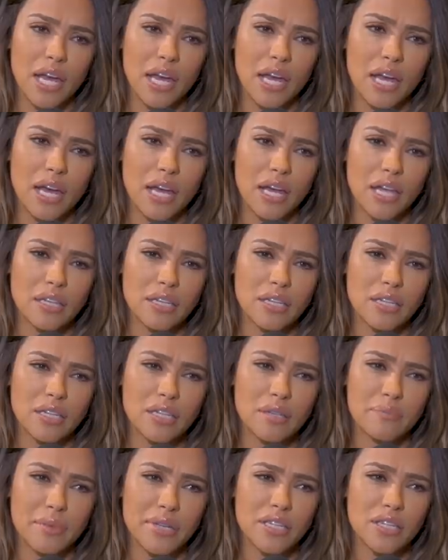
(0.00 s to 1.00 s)

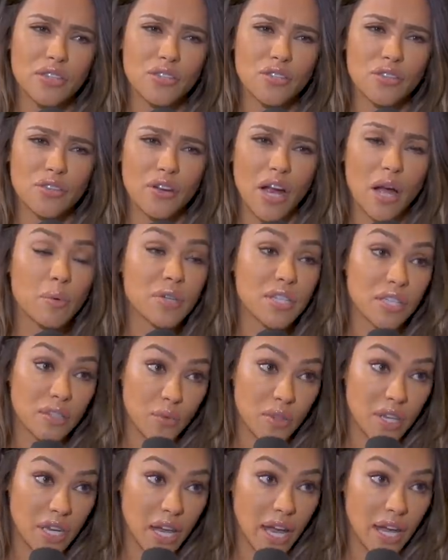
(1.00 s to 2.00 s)
and my sister, I went to
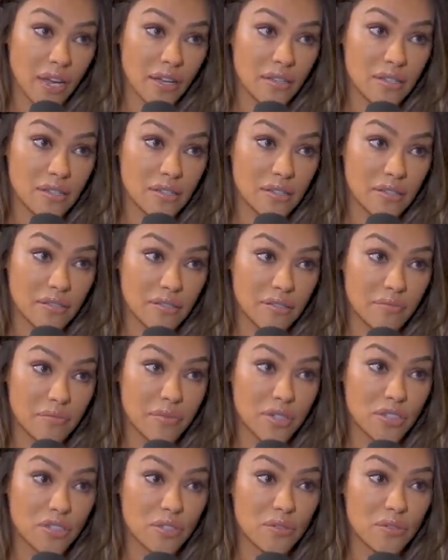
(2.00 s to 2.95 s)
live with an aunt. My